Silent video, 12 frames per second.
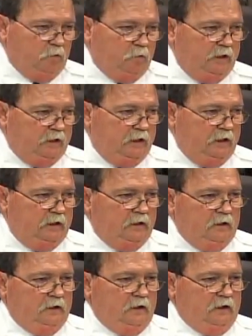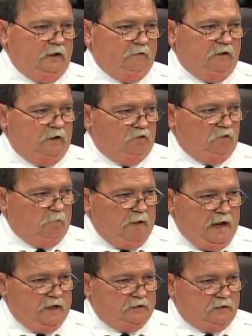we need in the event of a
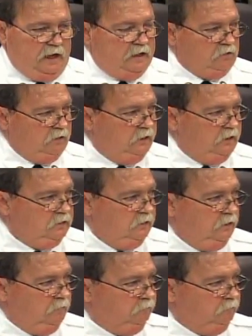mass casualty incident.